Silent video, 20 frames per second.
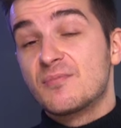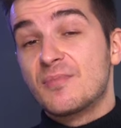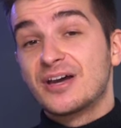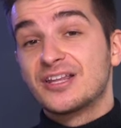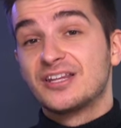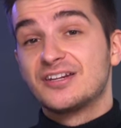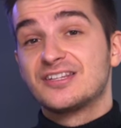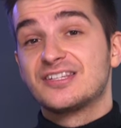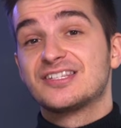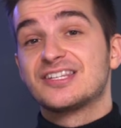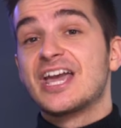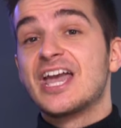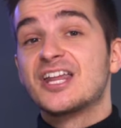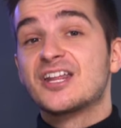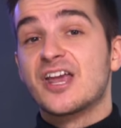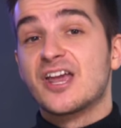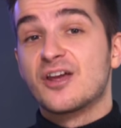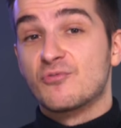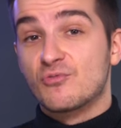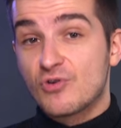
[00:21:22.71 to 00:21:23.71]
in mind that this is
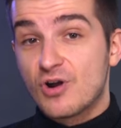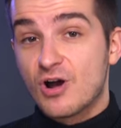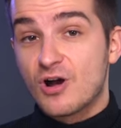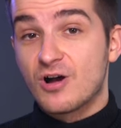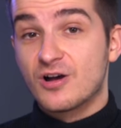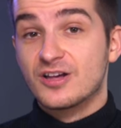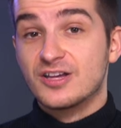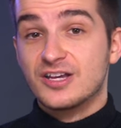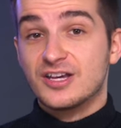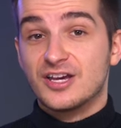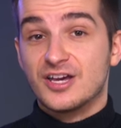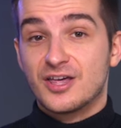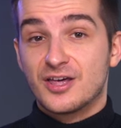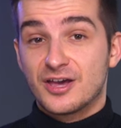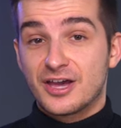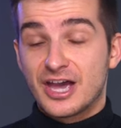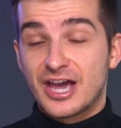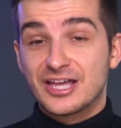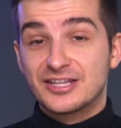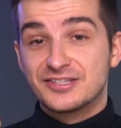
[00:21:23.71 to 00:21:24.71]
eight K RAW,
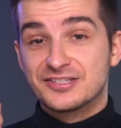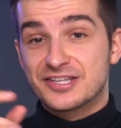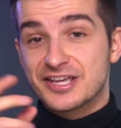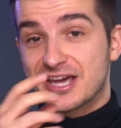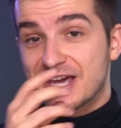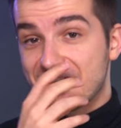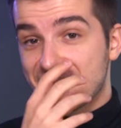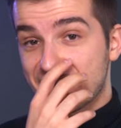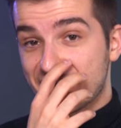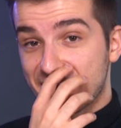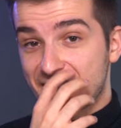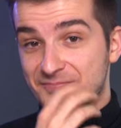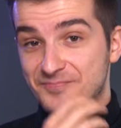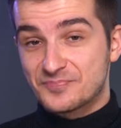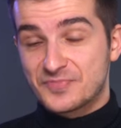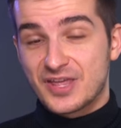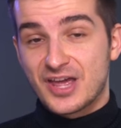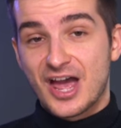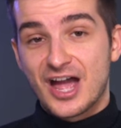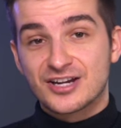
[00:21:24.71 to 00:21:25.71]
and they um,
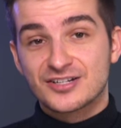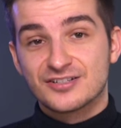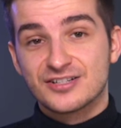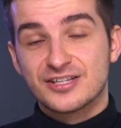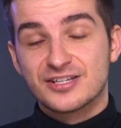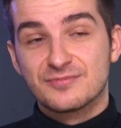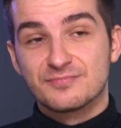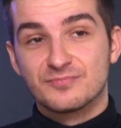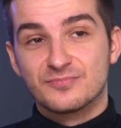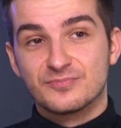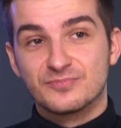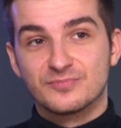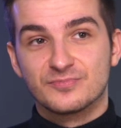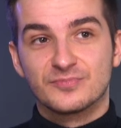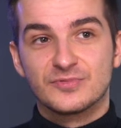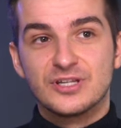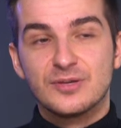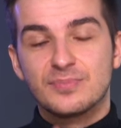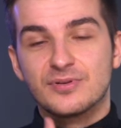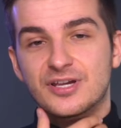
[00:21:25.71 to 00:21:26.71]
actually
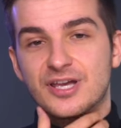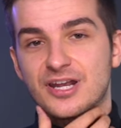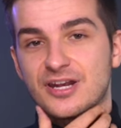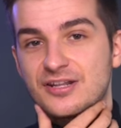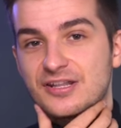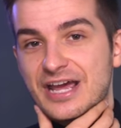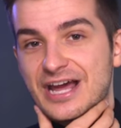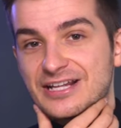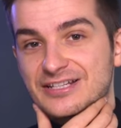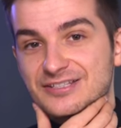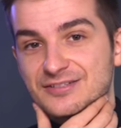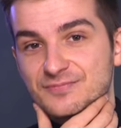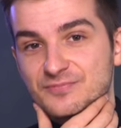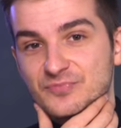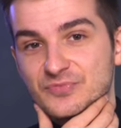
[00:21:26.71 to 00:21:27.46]
duplicated that.